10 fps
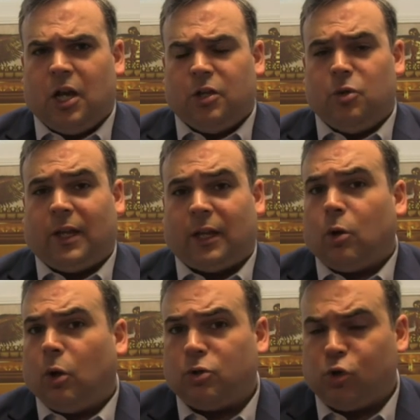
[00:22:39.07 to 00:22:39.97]
You can
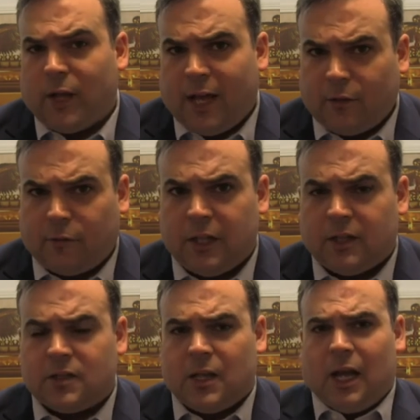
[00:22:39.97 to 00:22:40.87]
go to
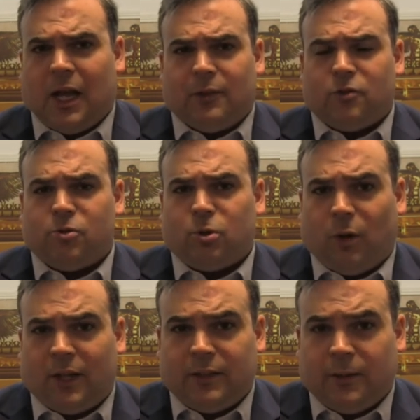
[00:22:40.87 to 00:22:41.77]
Netflix and
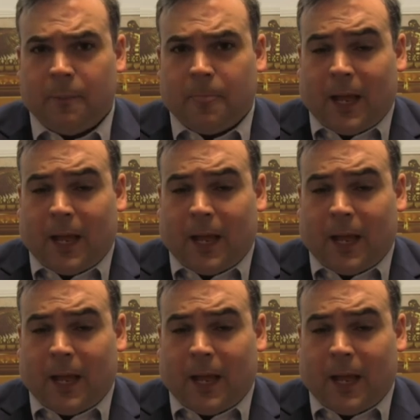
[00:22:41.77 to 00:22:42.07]
join